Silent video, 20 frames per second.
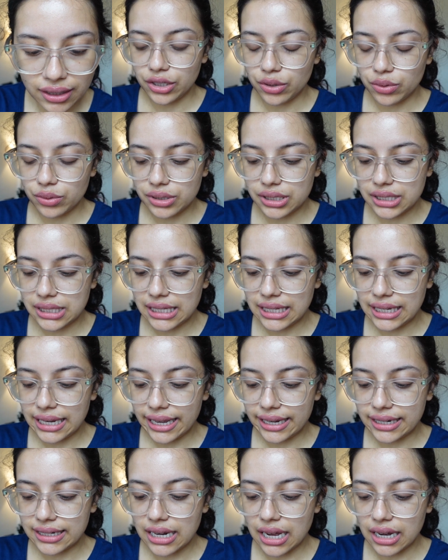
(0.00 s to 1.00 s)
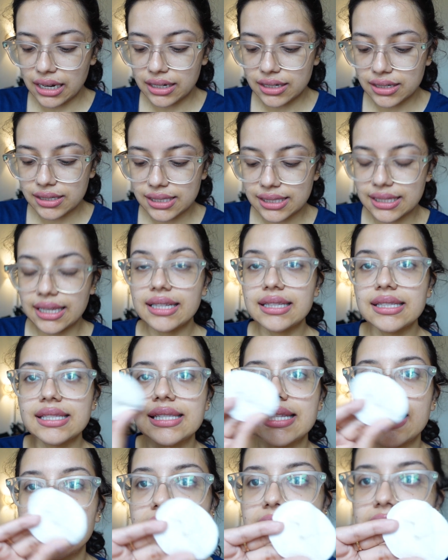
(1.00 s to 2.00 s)
you would see like darker skin
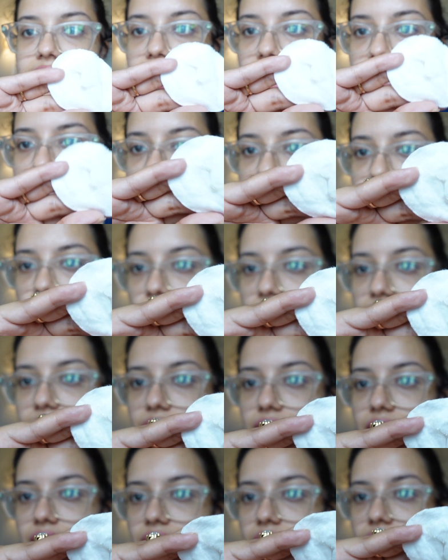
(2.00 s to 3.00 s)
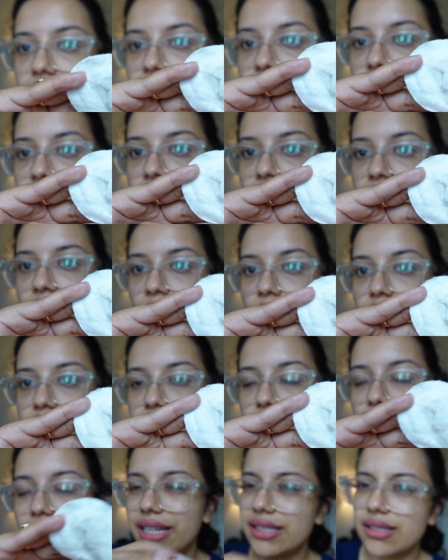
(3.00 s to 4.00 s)
cells as well, which
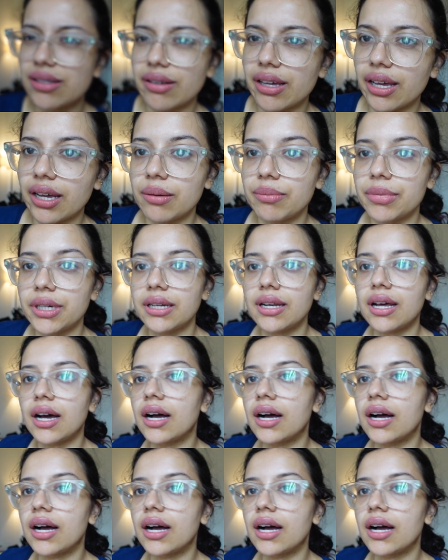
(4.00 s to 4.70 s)
is why it's looking a bit